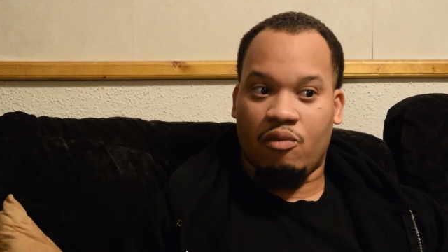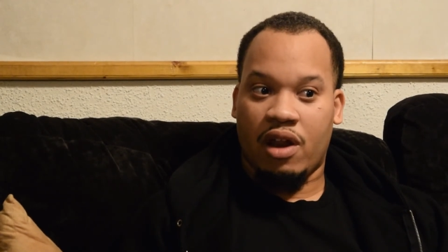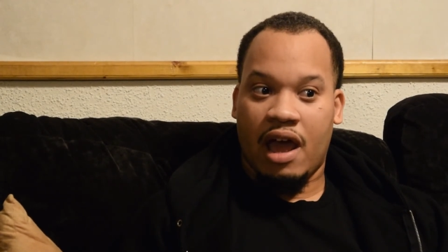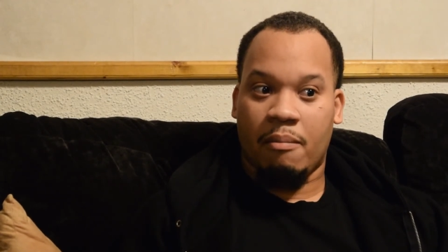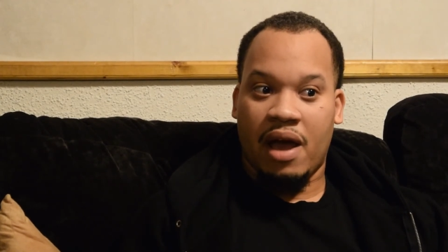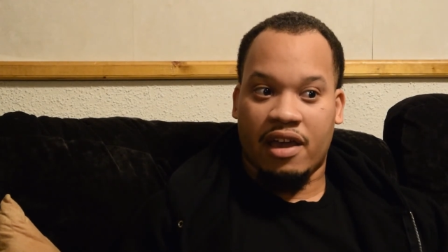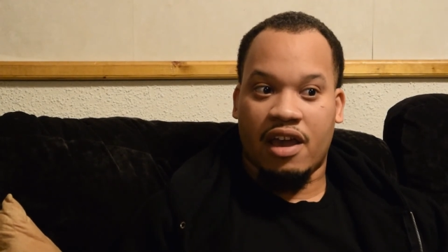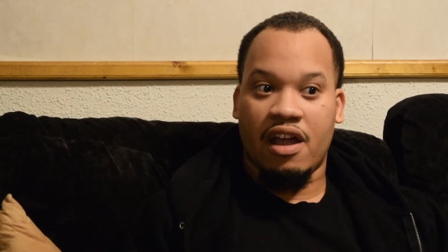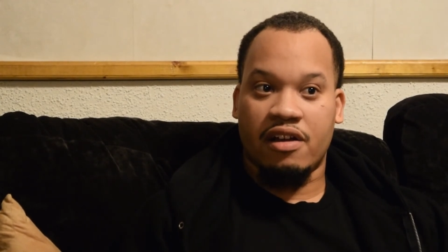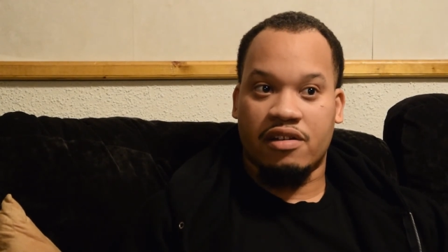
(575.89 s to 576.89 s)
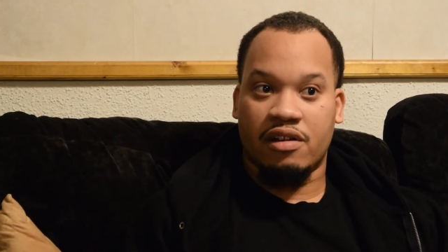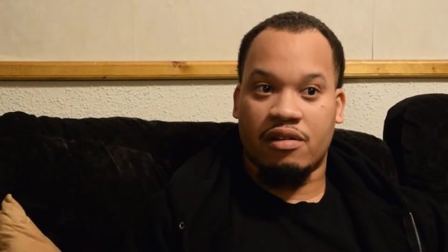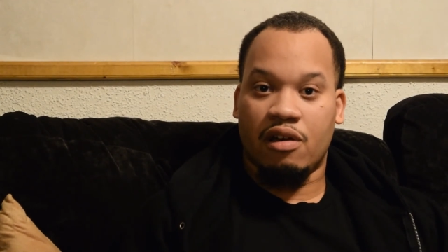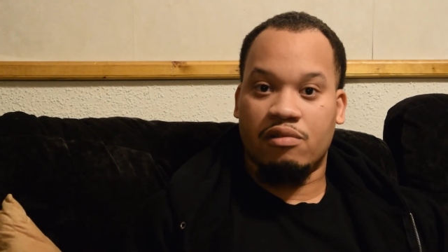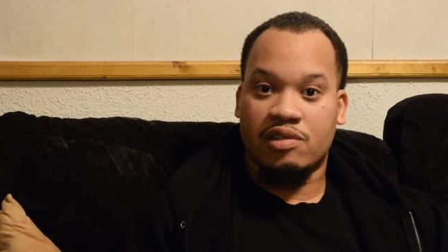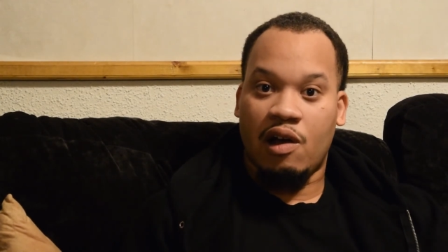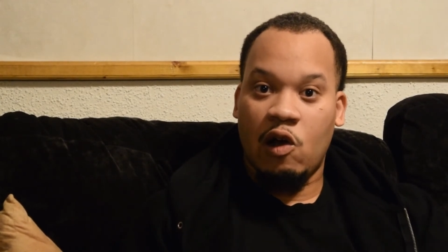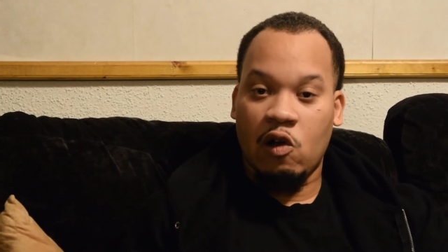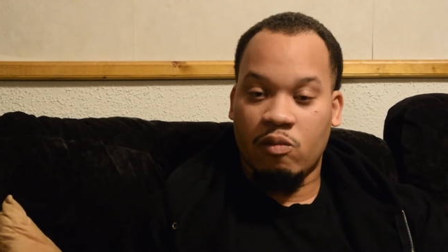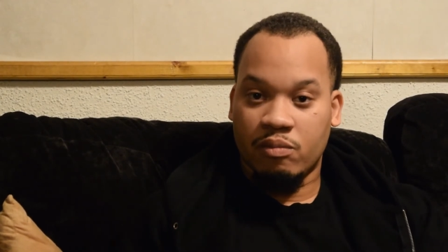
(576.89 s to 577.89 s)
when my character goes
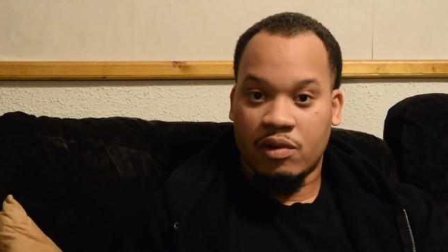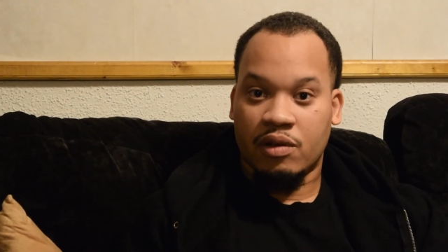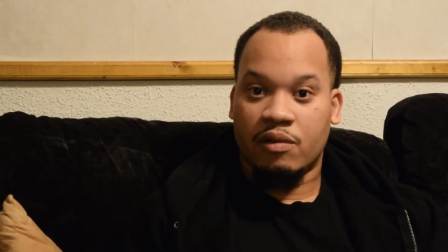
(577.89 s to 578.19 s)
home